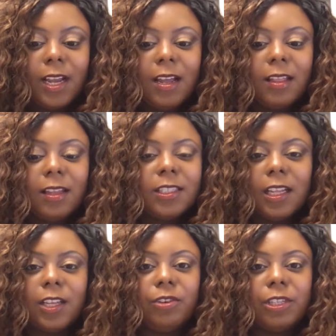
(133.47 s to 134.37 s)
there's
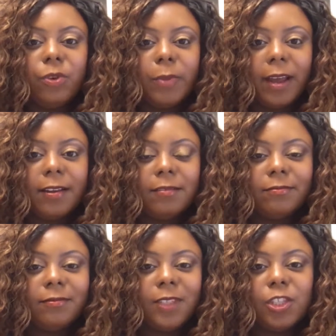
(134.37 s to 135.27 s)
nothing you can do about it
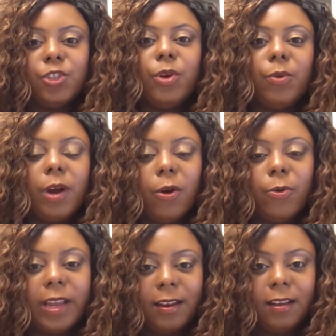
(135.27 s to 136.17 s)
because you don't
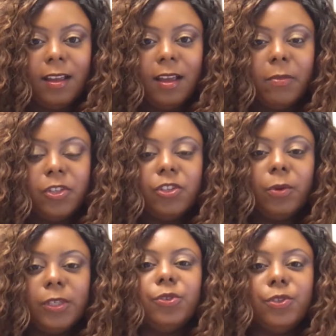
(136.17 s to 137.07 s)
own it. But you know
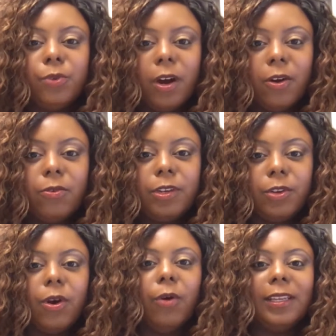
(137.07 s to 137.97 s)
what you do own?
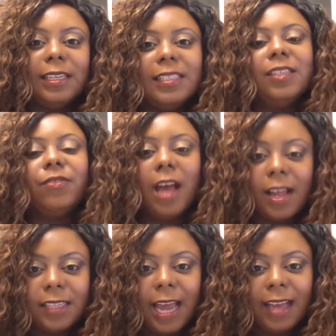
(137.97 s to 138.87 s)
You own a list of
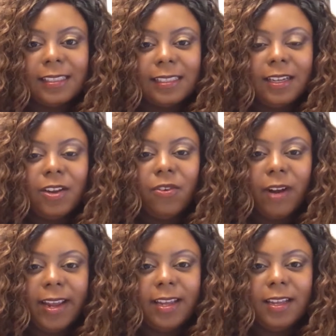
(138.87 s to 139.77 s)
contacts,
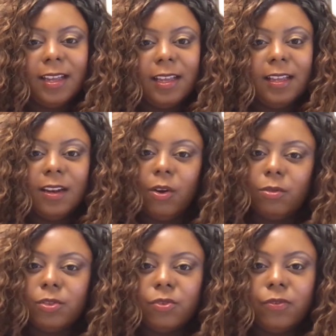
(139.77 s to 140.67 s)
right? And
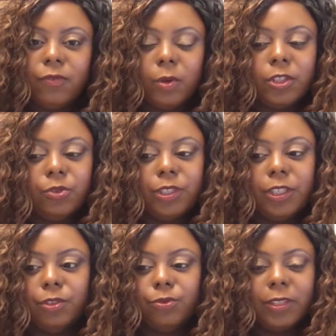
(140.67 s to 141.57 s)
old school folks used to
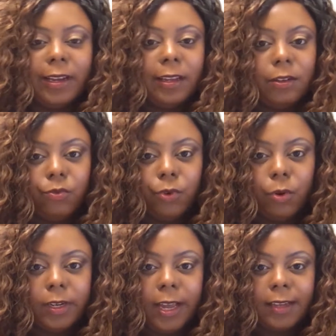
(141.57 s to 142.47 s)
use like a little
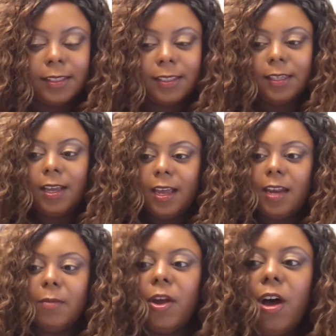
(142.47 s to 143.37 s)
Rolodex. And
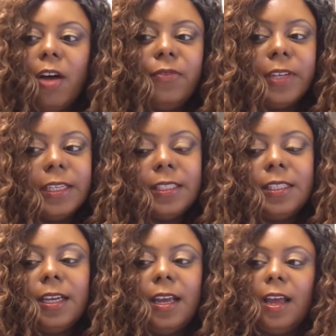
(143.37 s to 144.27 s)
in my office,
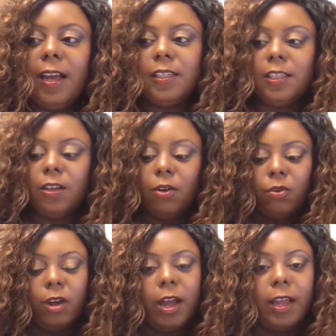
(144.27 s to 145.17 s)
I actually
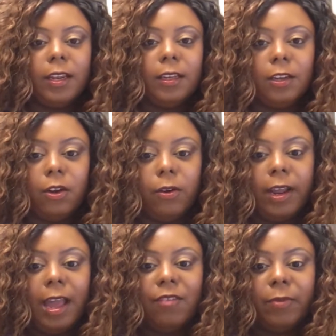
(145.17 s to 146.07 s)
hold on, and I
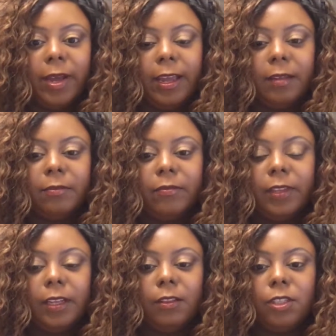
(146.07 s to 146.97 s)
have my
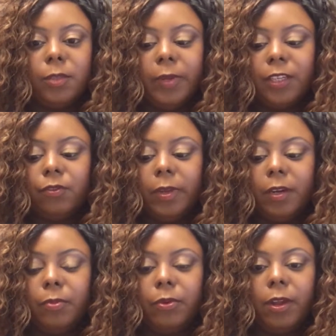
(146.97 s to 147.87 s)
little space for me
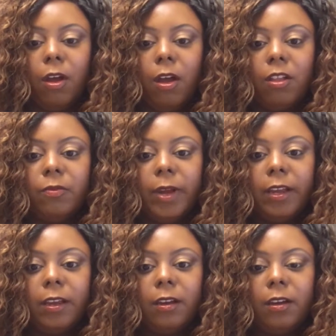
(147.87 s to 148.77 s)
to put all of
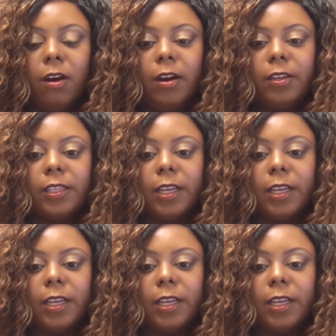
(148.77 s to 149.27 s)
my cards in.